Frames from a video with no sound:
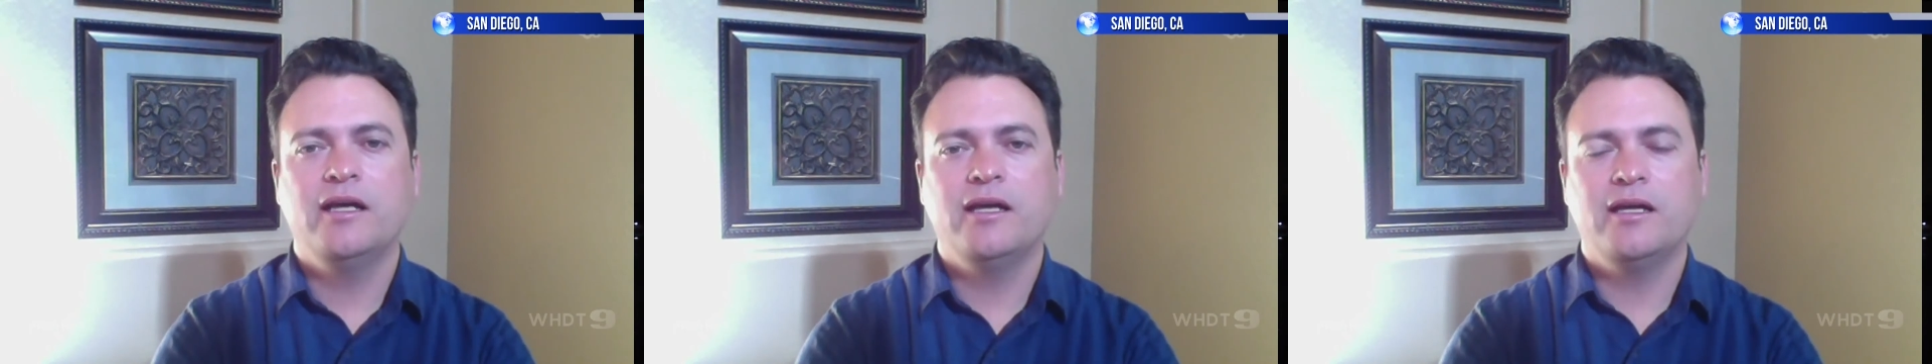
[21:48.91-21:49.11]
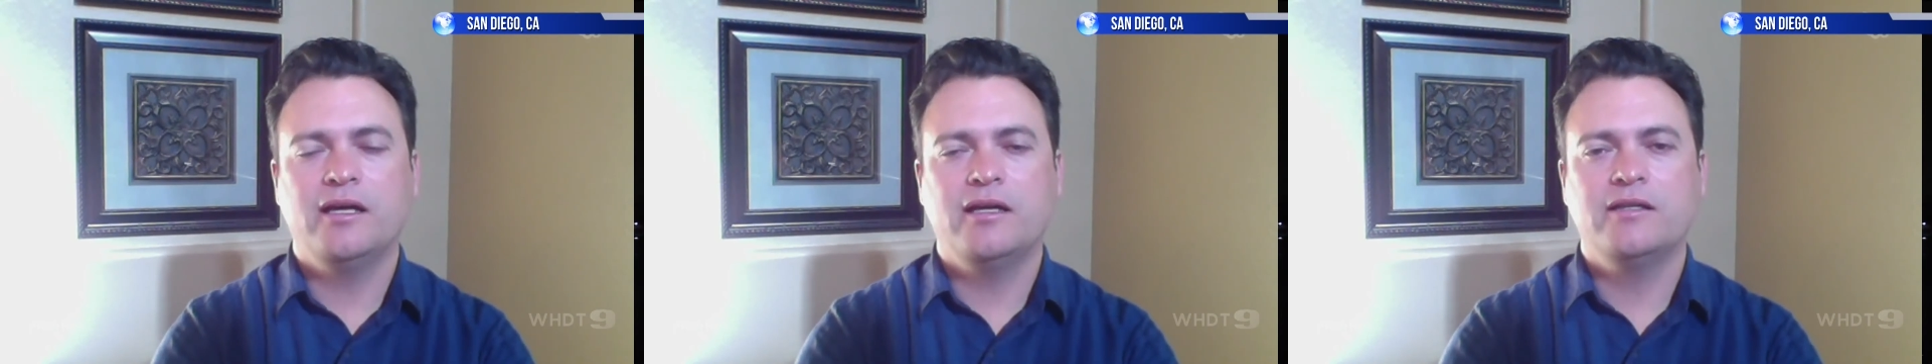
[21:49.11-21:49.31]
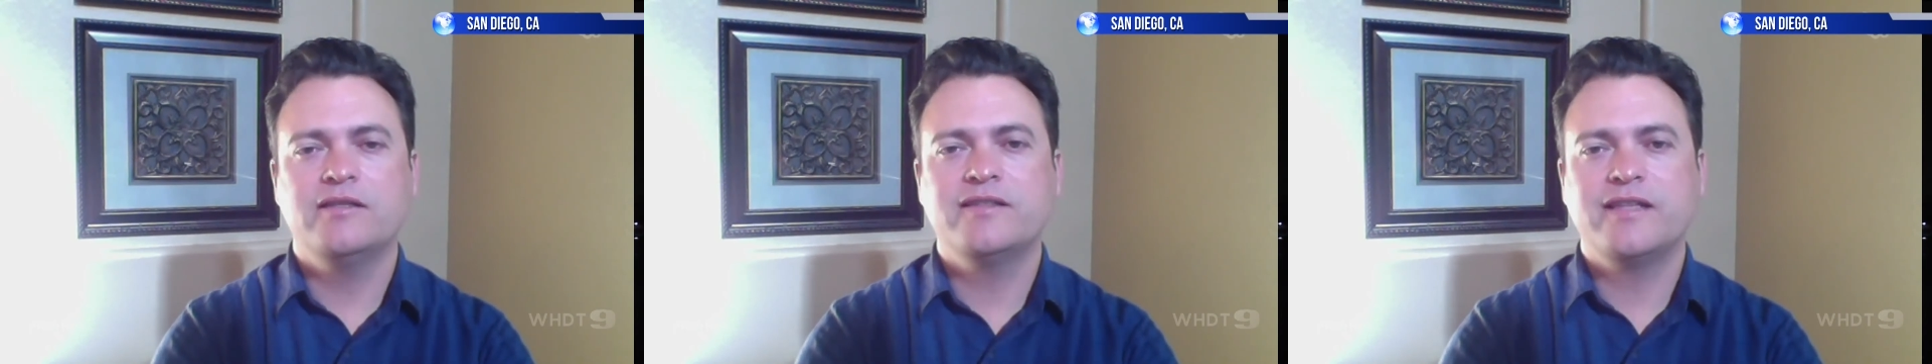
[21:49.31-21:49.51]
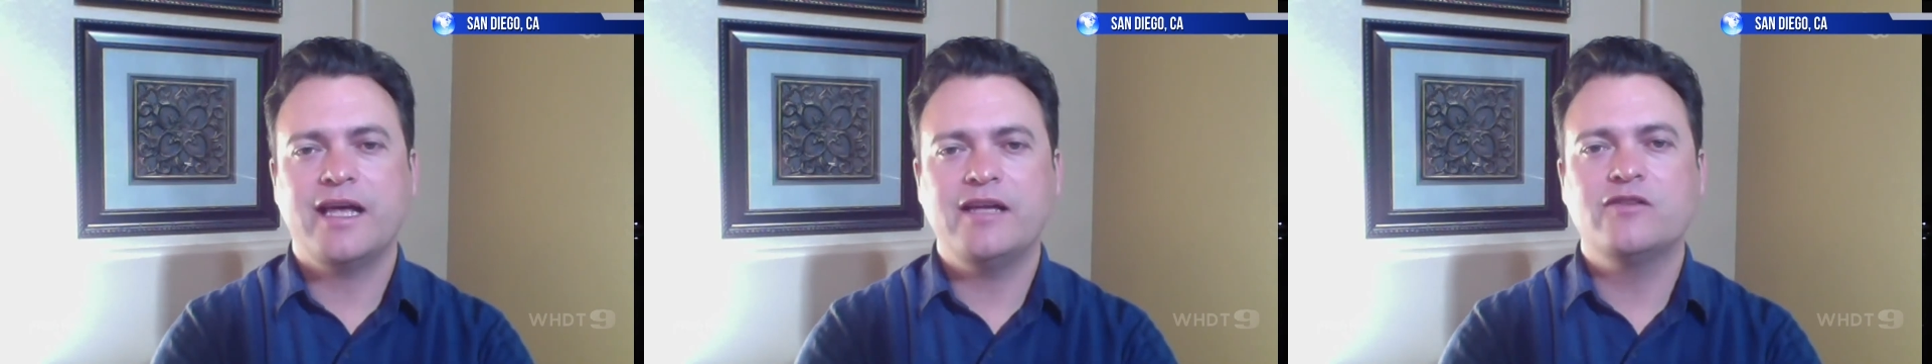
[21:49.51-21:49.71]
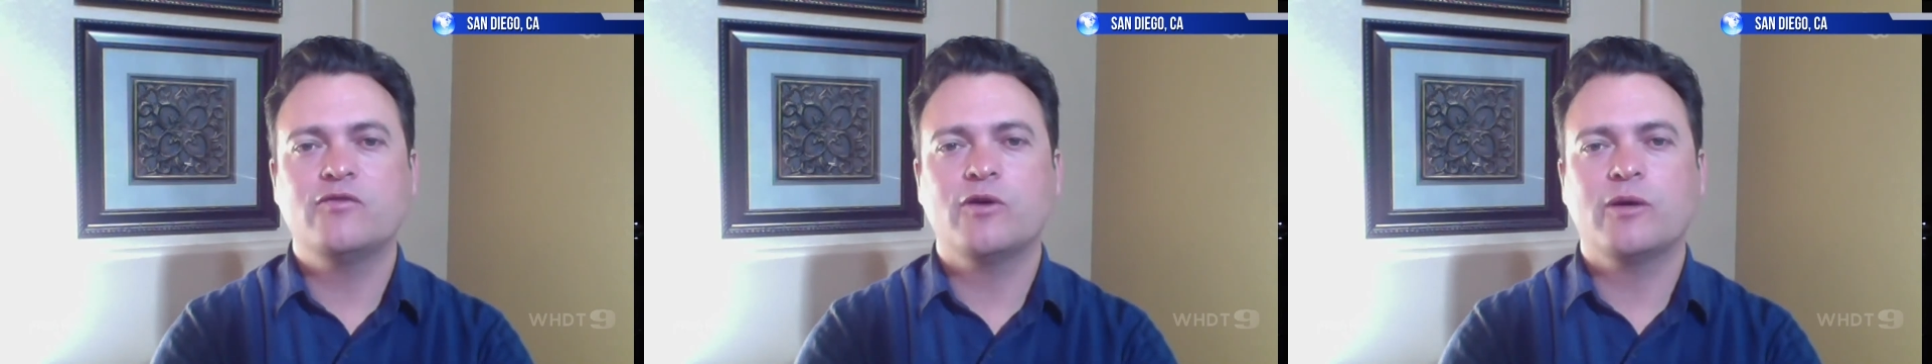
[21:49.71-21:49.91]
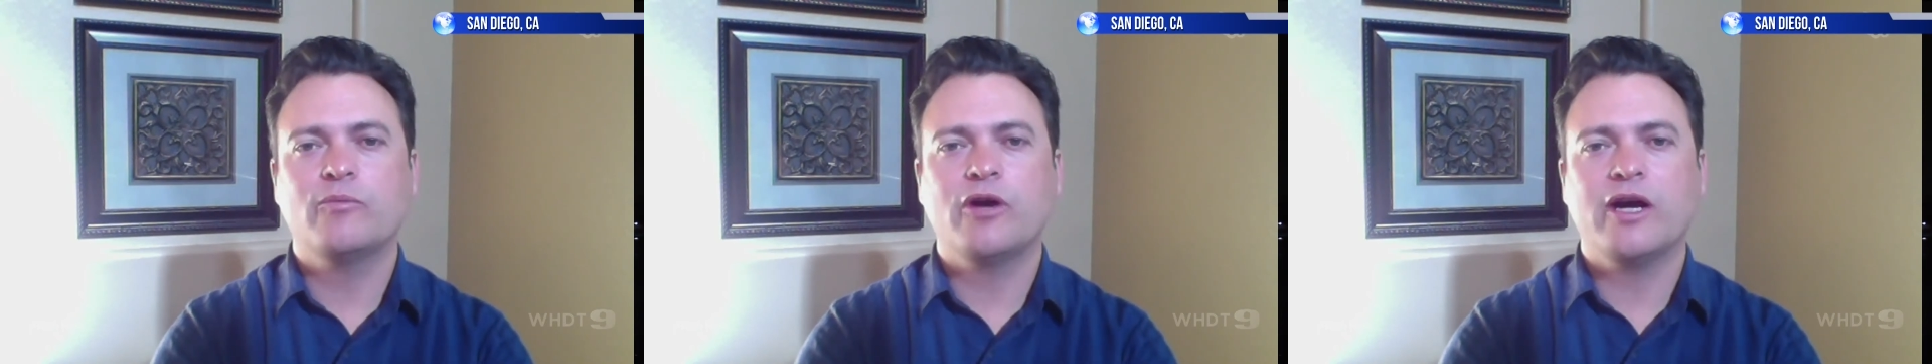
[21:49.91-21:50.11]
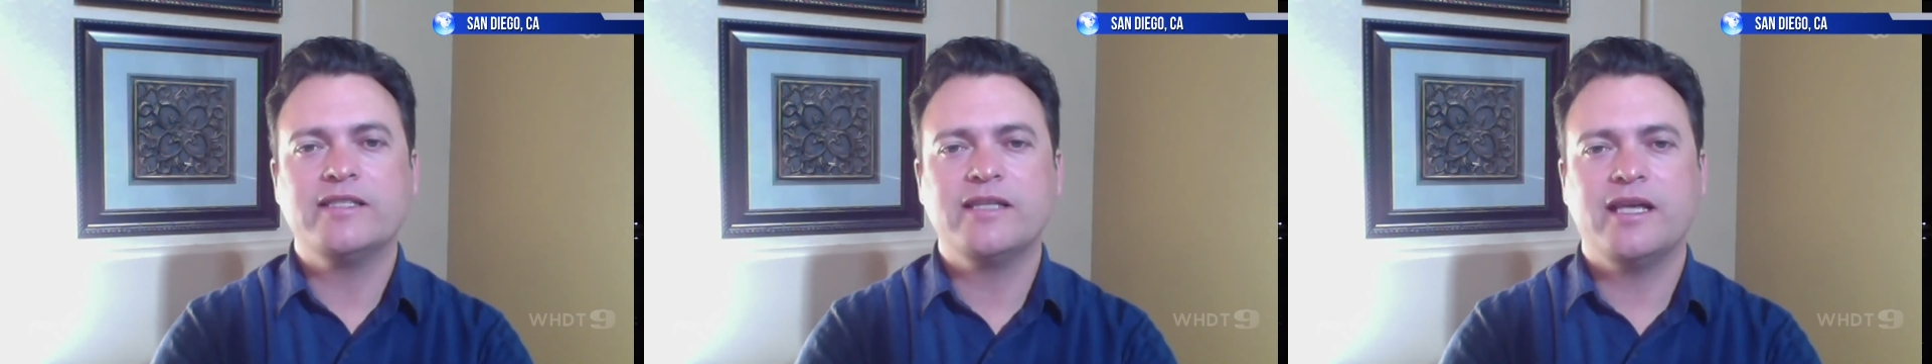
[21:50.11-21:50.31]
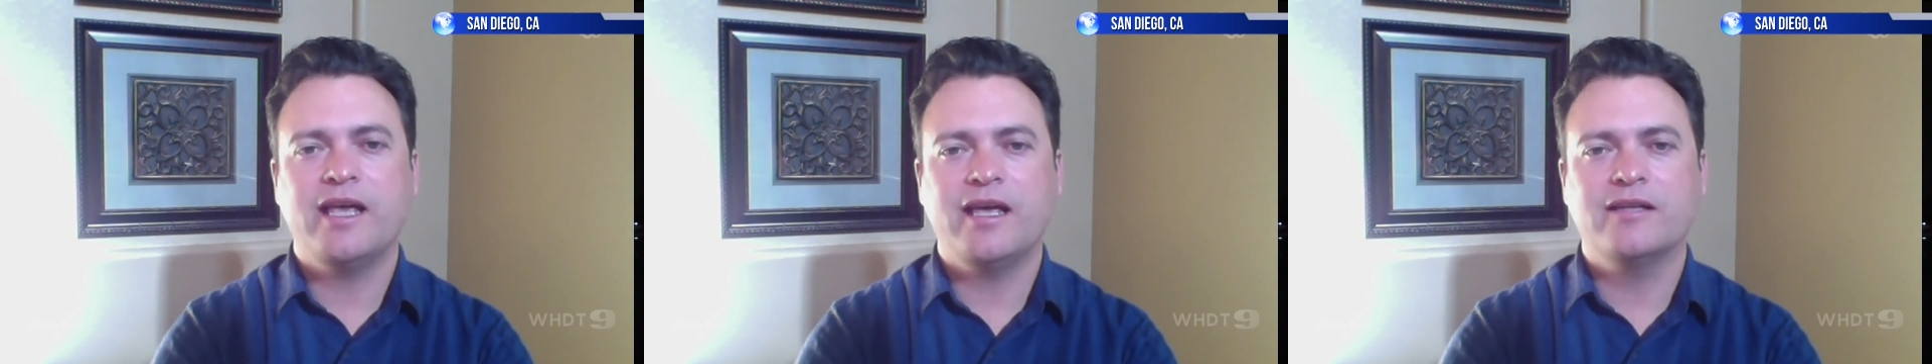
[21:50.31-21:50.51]
in stage four
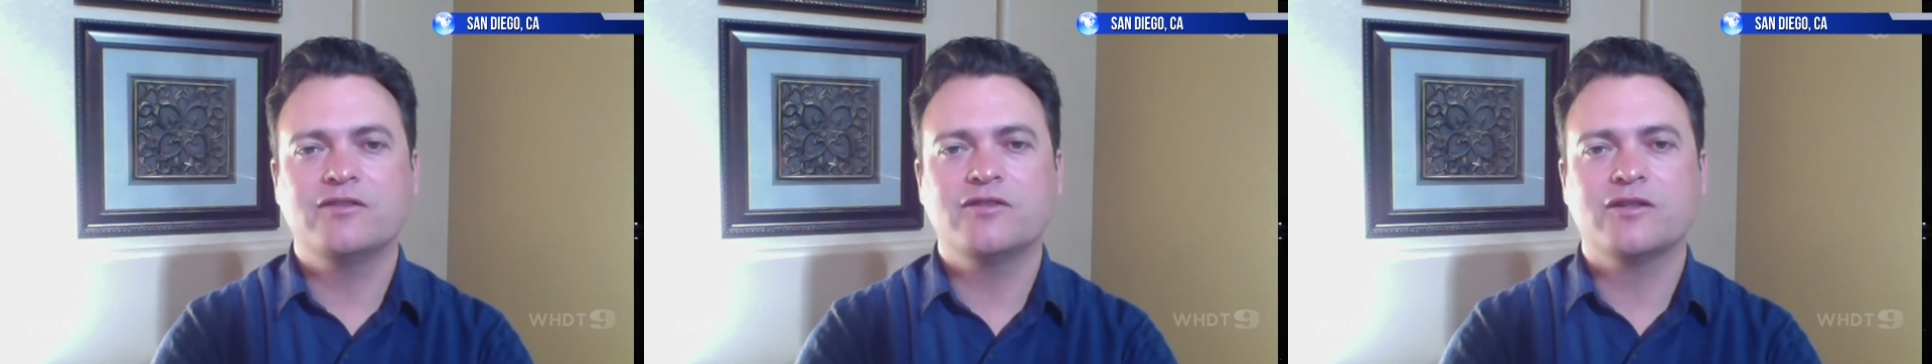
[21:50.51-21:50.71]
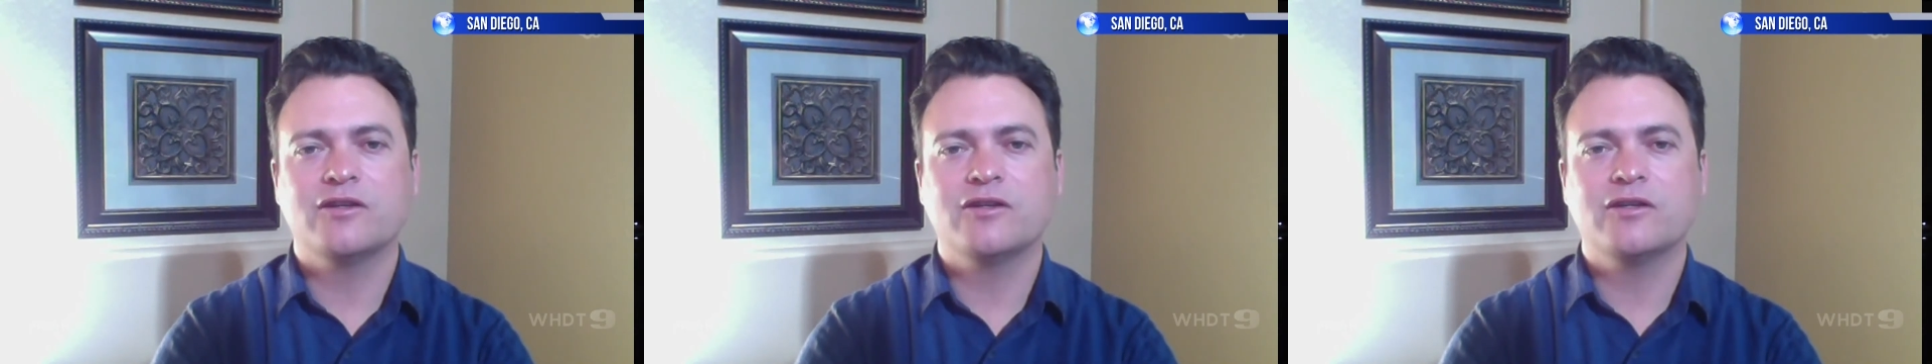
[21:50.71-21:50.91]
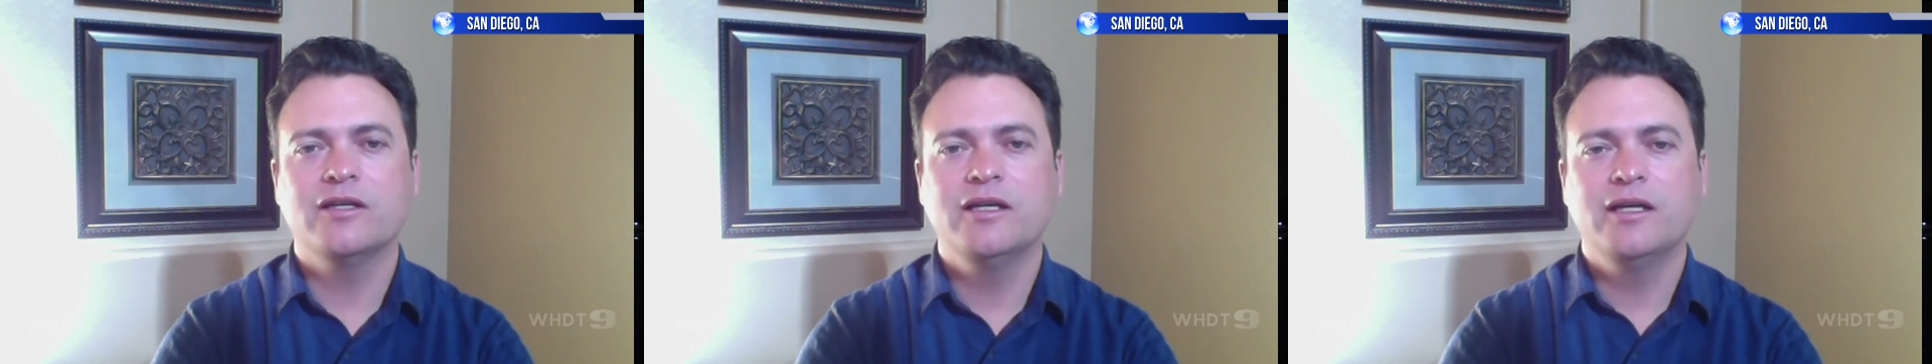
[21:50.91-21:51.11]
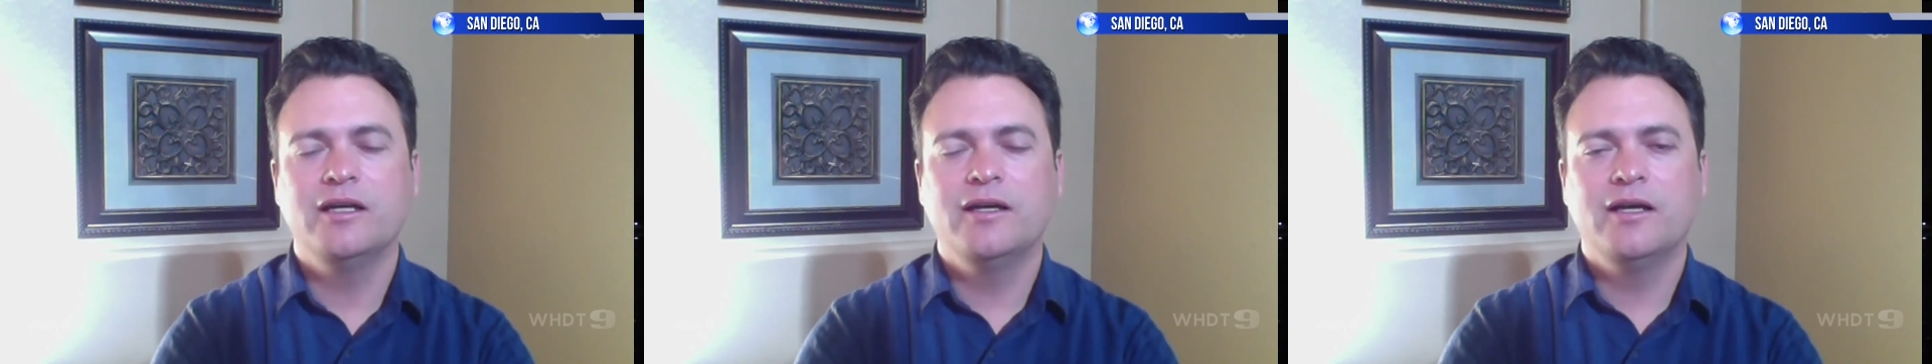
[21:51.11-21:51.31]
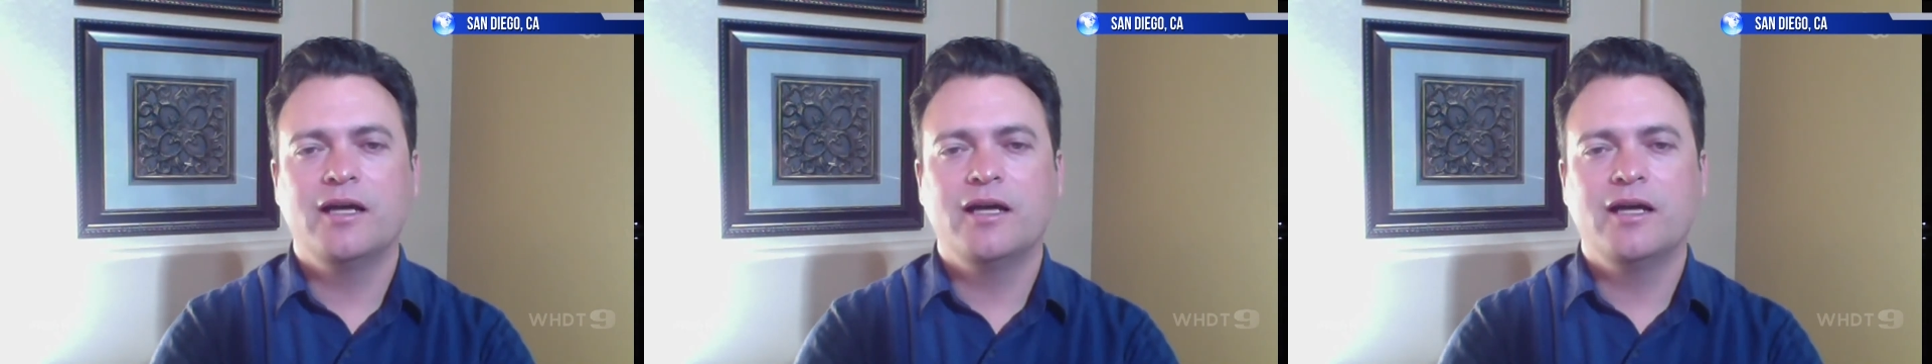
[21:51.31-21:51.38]
breast cancer.